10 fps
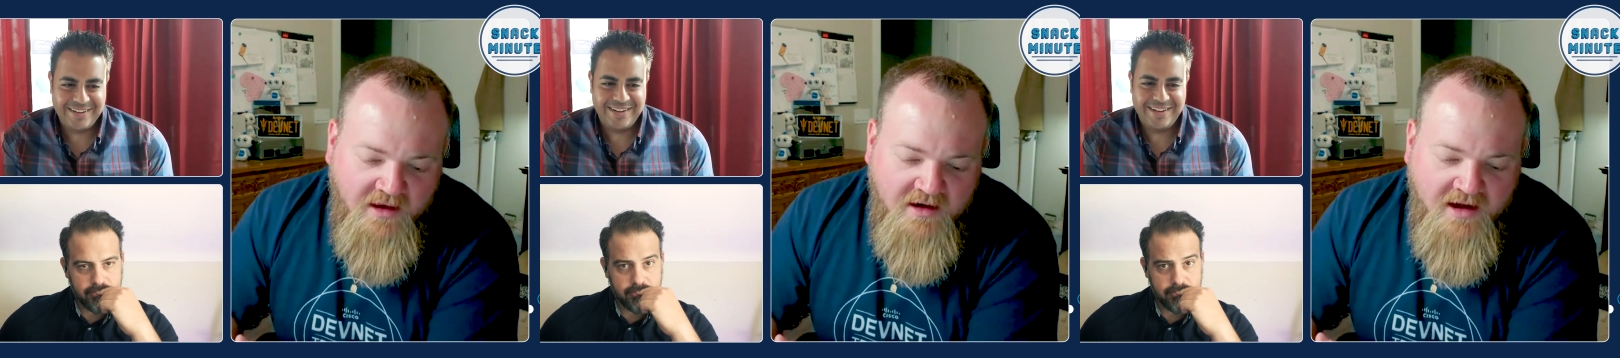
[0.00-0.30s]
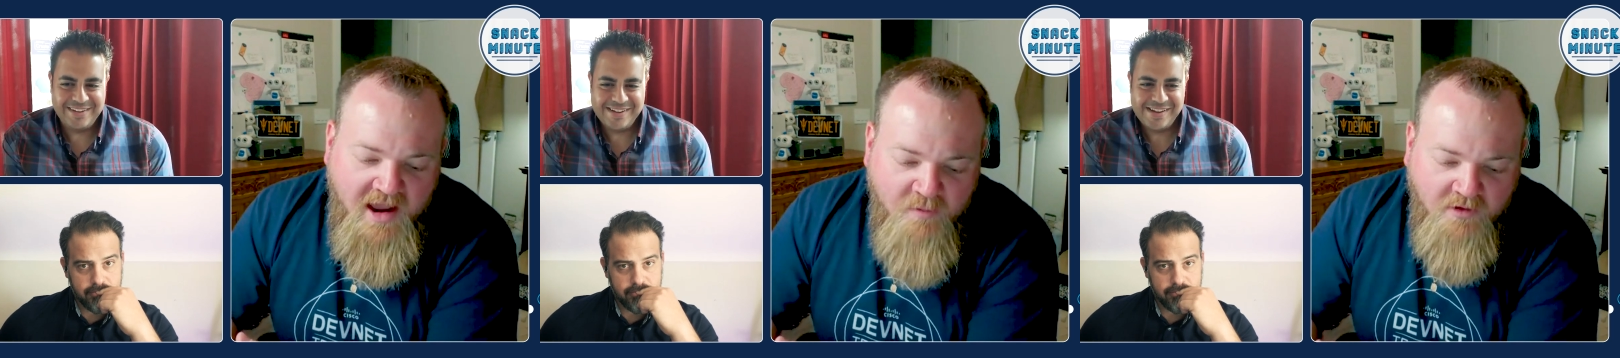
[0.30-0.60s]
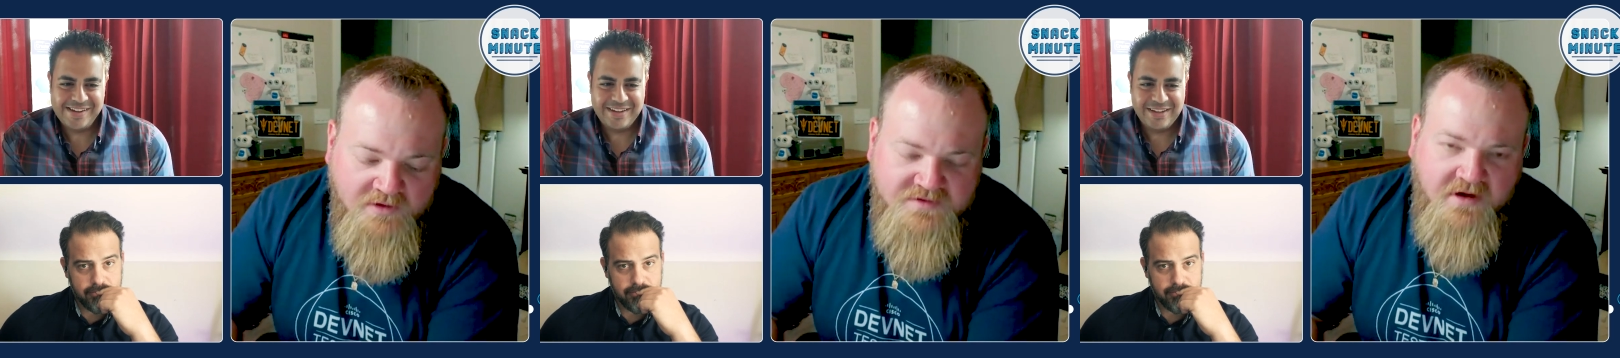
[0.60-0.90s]

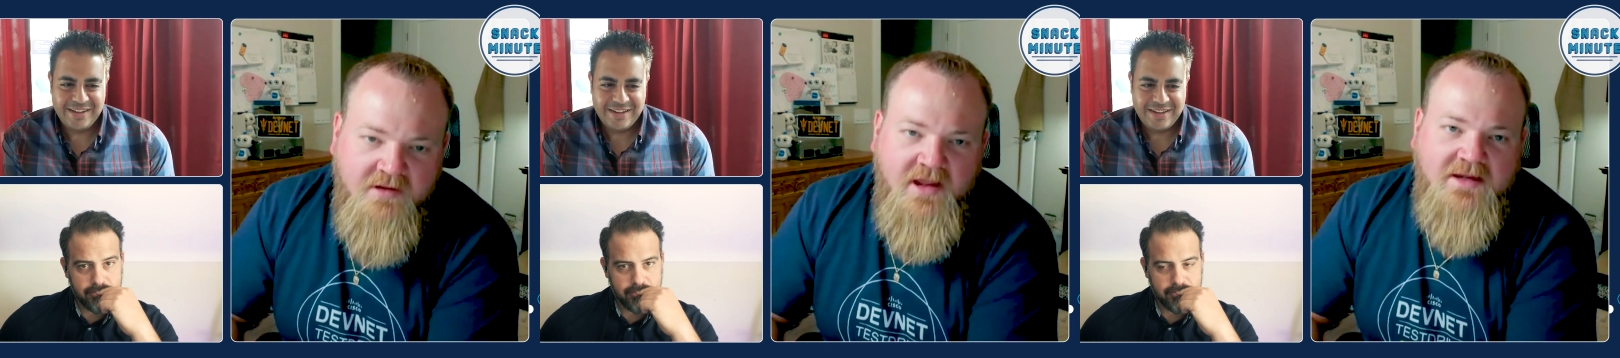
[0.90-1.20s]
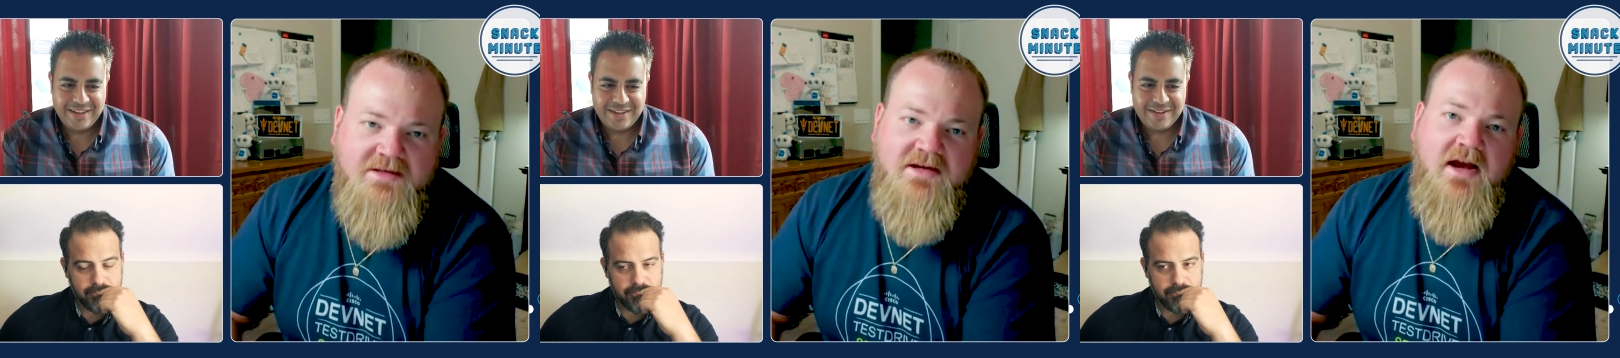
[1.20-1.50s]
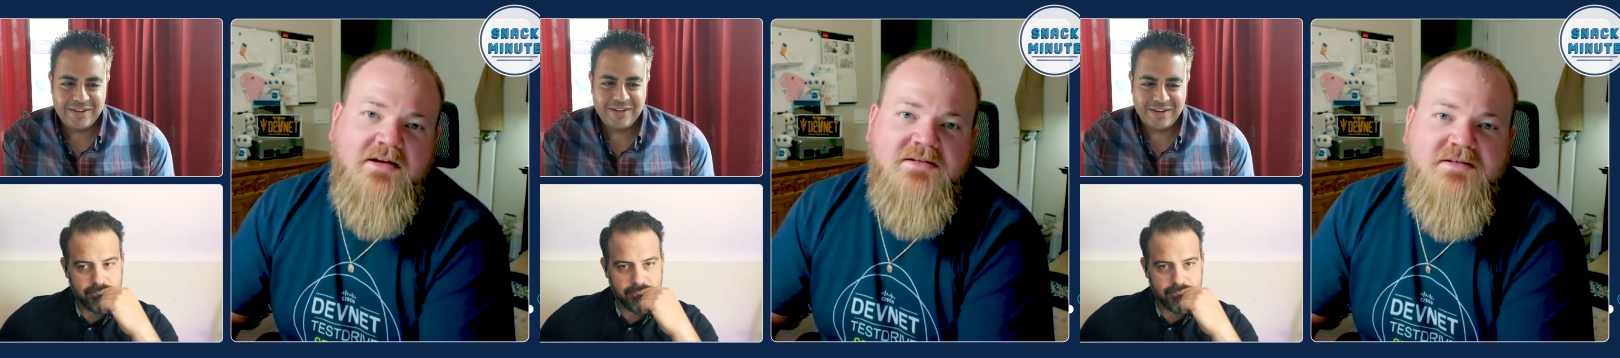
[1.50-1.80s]
Speaker 1: networks are like
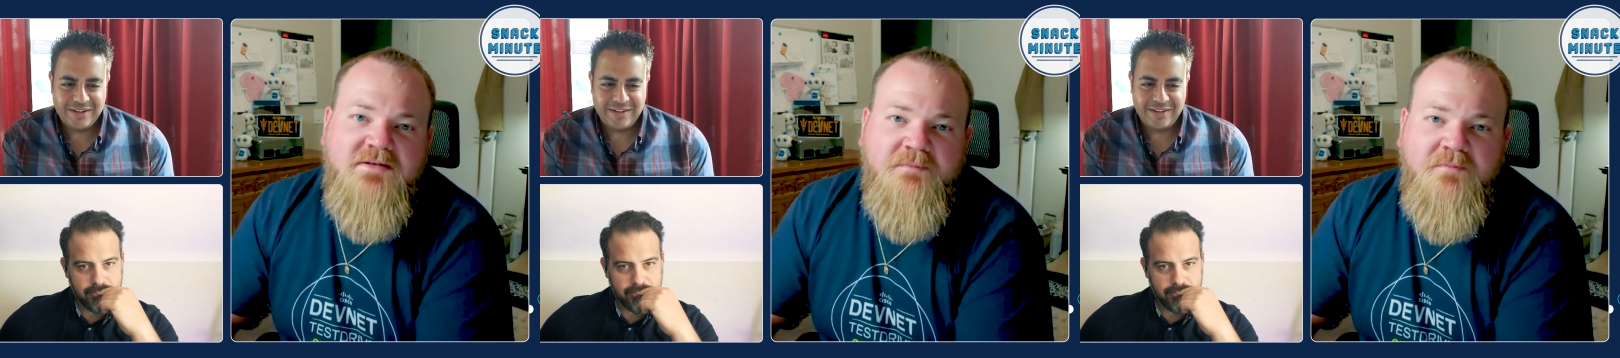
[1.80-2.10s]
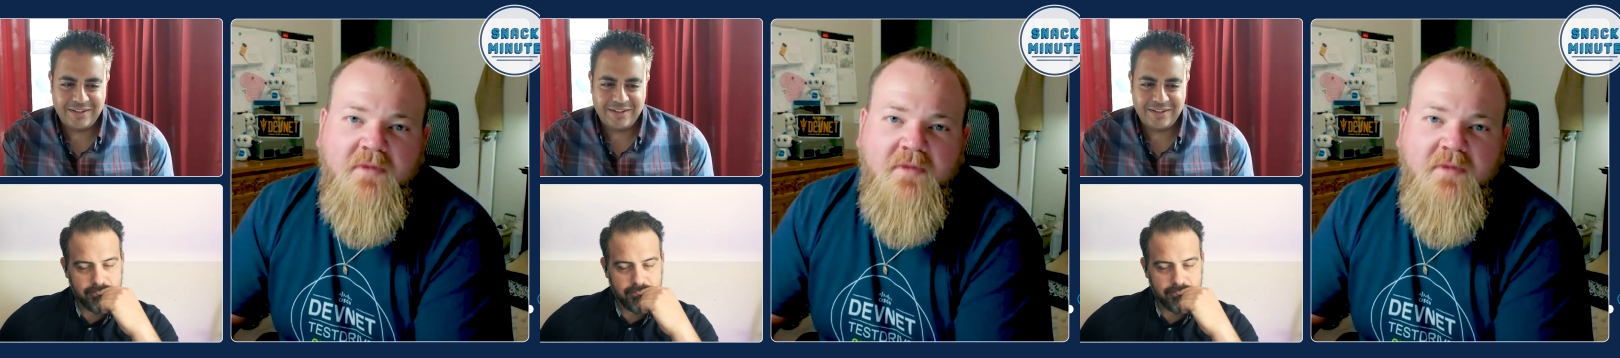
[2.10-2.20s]
ducks,